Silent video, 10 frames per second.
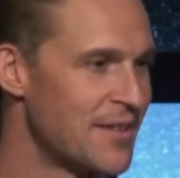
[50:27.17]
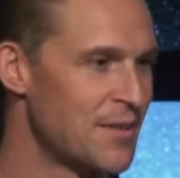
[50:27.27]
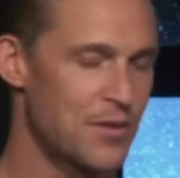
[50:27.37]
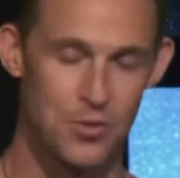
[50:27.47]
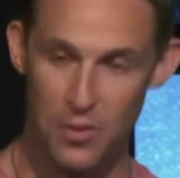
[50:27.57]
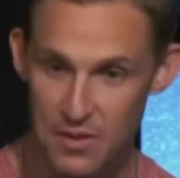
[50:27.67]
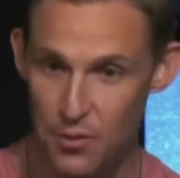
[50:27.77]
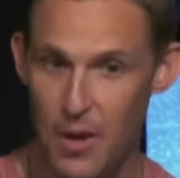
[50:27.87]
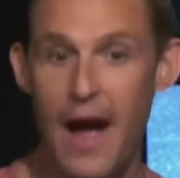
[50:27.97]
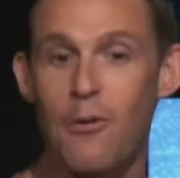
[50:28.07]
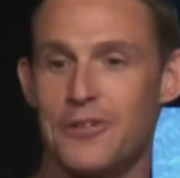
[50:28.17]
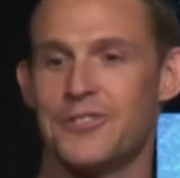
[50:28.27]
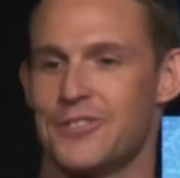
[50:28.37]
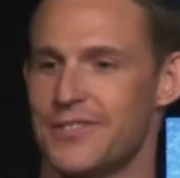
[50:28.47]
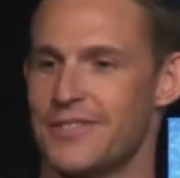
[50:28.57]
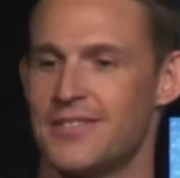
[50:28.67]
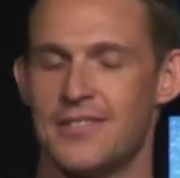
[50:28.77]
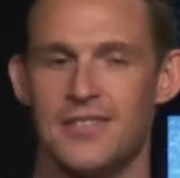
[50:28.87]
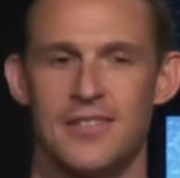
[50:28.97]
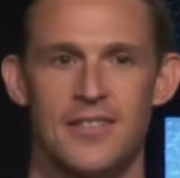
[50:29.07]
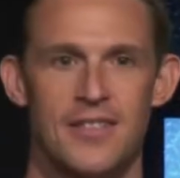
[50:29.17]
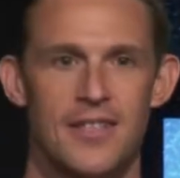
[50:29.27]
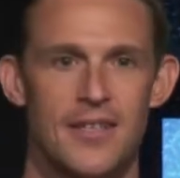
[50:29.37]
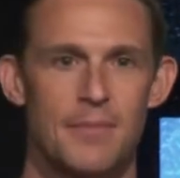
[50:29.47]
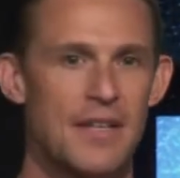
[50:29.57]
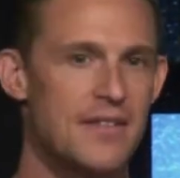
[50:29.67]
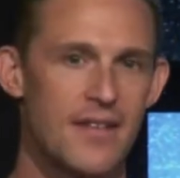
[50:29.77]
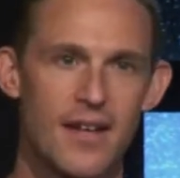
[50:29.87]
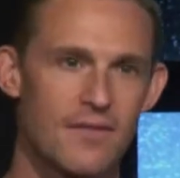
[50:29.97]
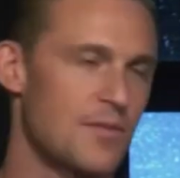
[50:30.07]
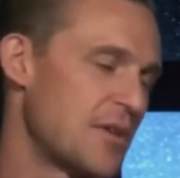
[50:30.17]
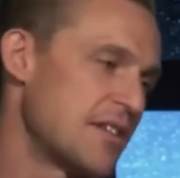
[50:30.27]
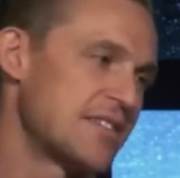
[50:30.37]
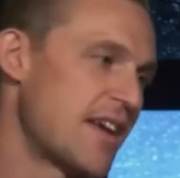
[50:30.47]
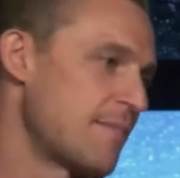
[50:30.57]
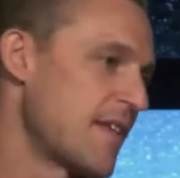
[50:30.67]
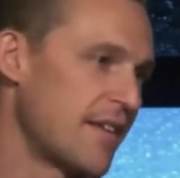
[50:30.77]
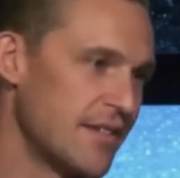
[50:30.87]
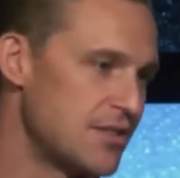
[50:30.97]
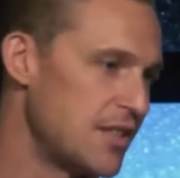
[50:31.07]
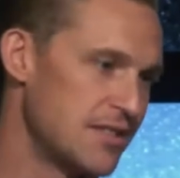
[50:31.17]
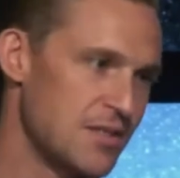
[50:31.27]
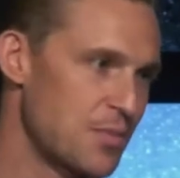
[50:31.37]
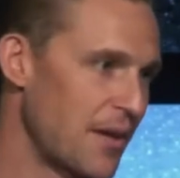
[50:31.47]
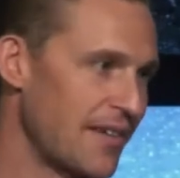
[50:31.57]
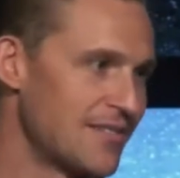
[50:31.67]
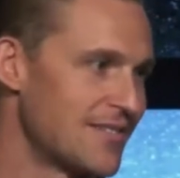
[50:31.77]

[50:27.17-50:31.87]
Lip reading: for 24 hours, but none of them are the same thing that Jesus brings.